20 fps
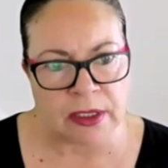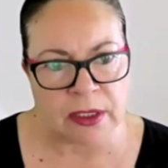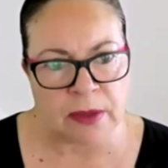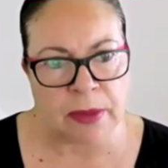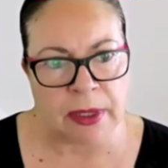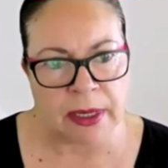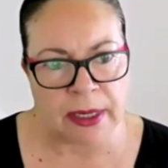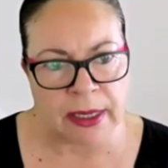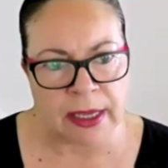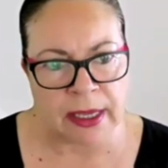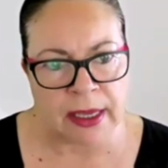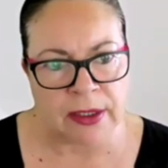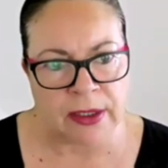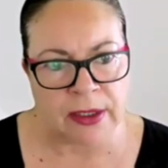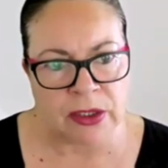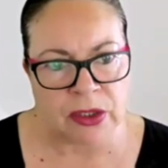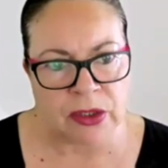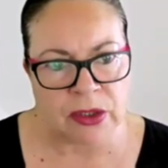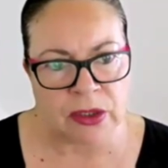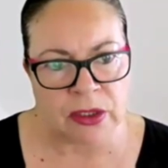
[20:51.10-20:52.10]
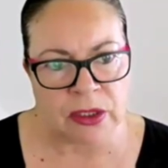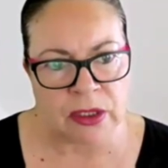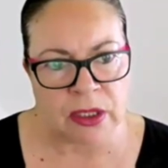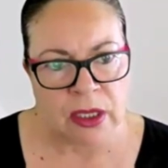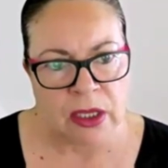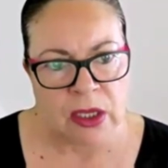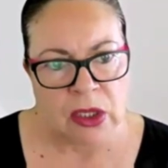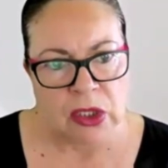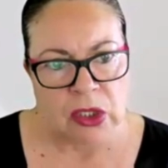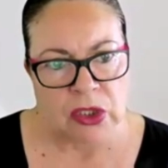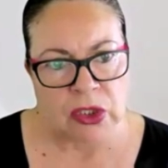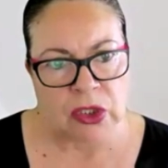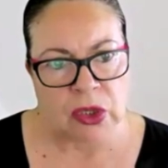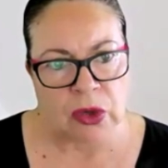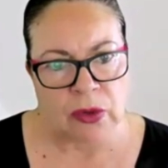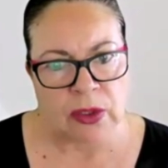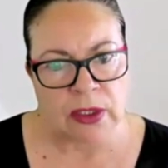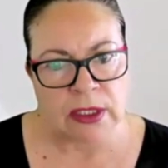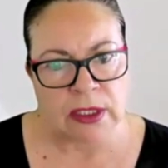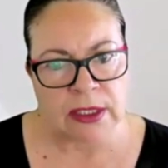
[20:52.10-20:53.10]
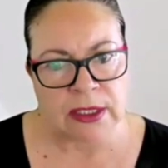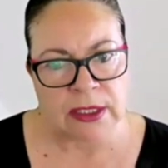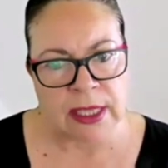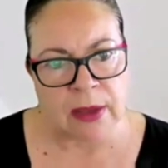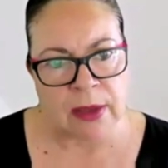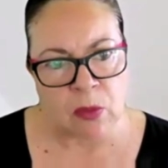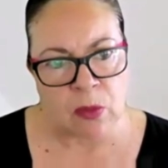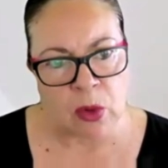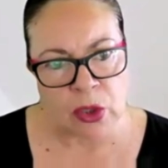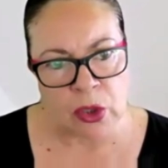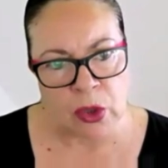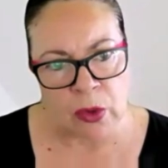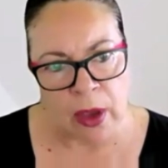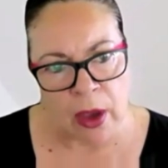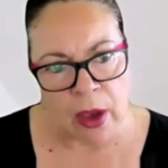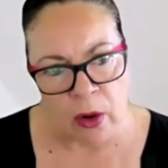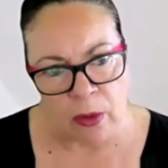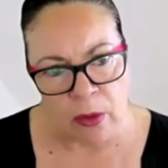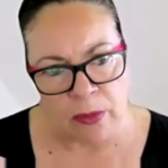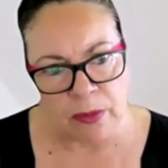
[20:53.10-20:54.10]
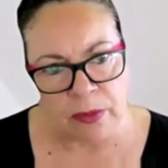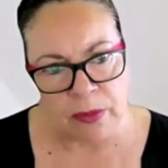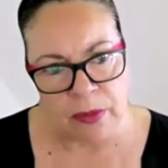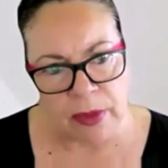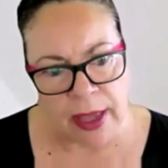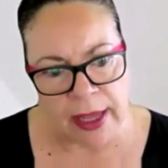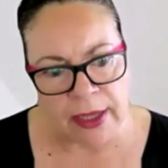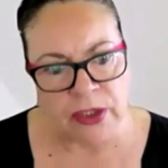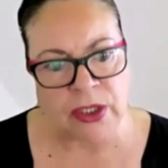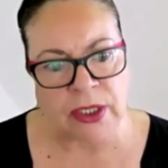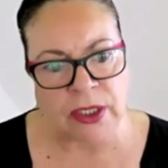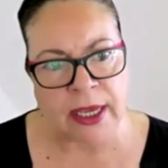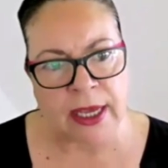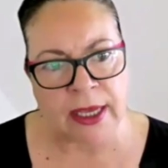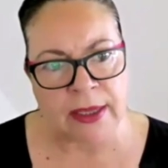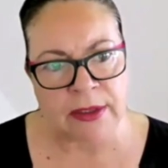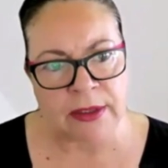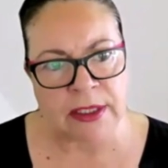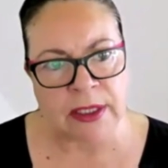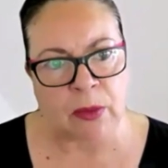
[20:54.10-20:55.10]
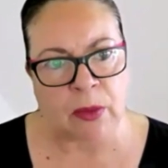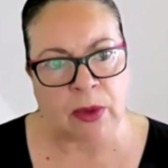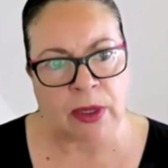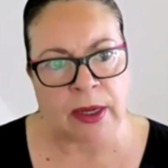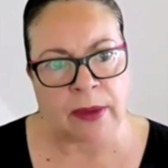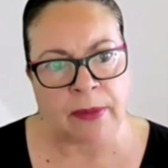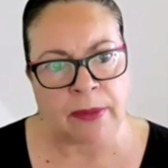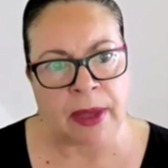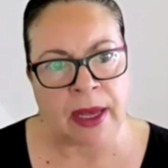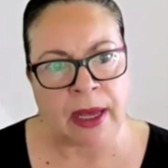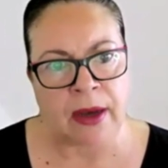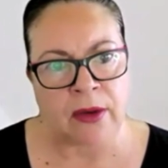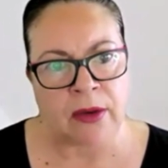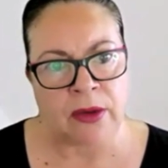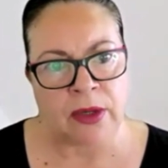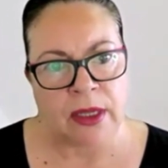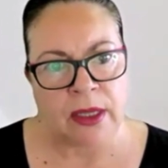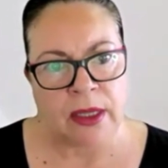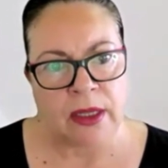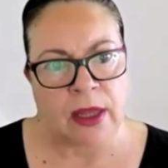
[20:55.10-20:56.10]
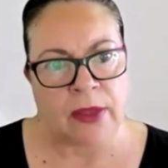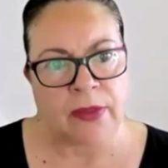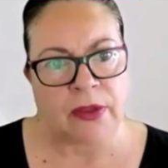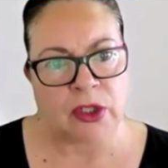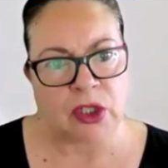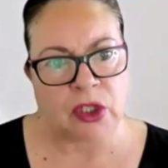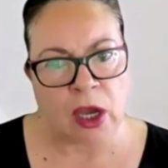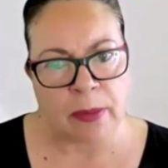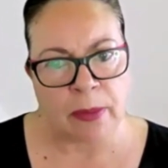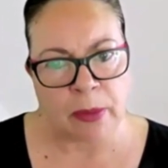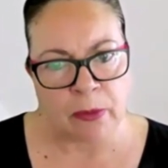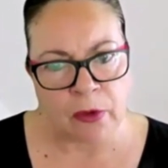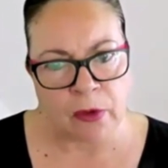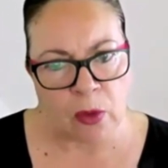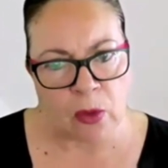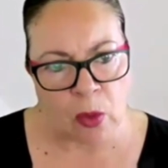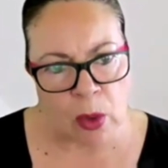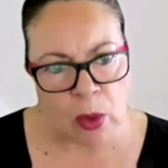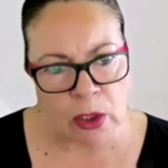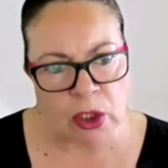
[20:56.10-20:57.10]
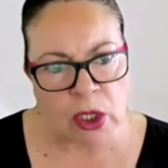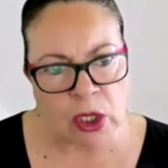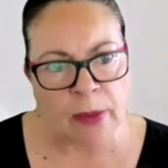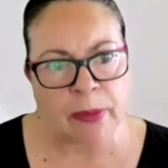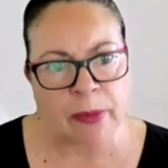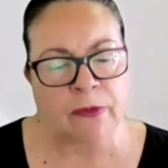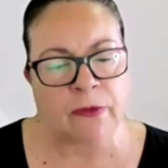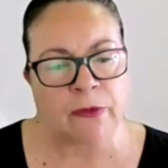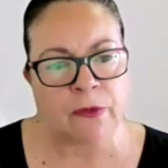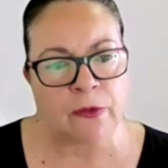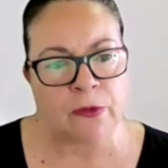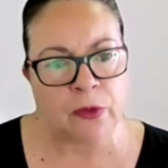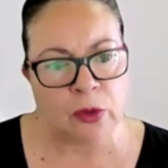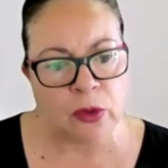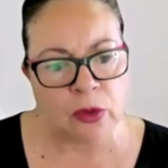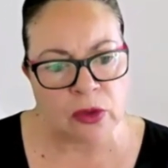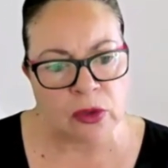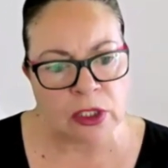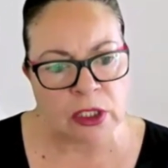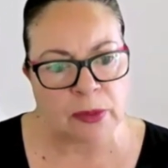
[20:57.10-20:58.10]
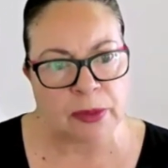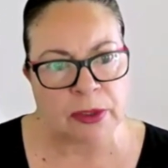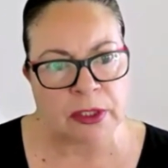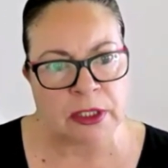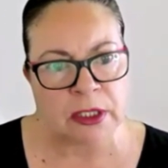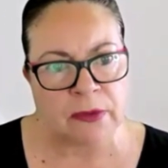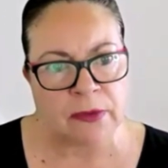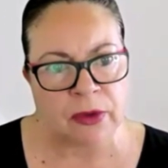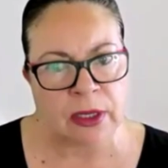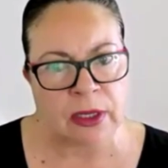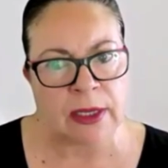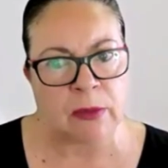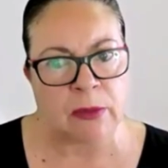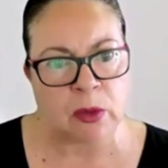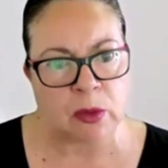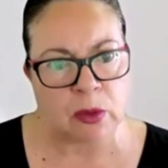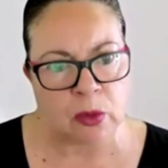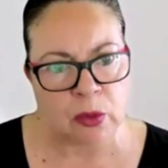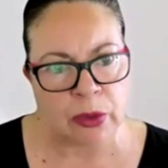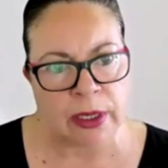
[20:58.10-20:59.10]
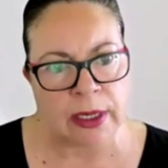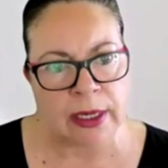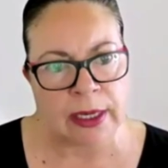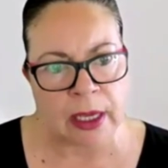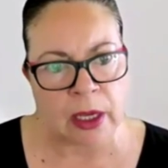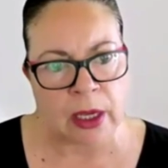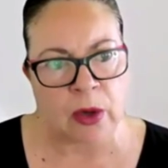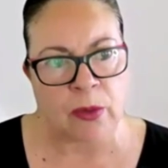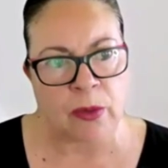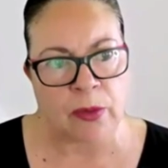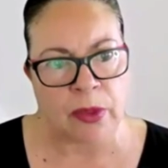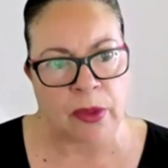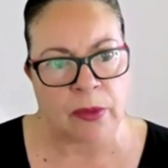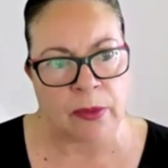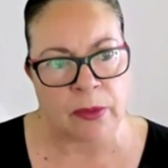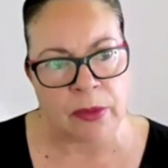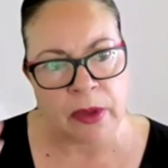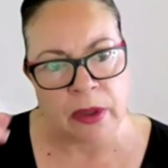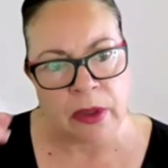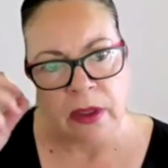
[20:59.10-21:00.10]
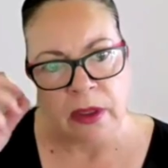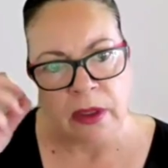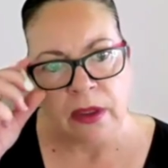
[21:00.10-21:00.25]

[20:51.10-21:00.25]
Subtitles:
these medications. So is that what you help educate someone about, like the type of what type of food specifically would really help them?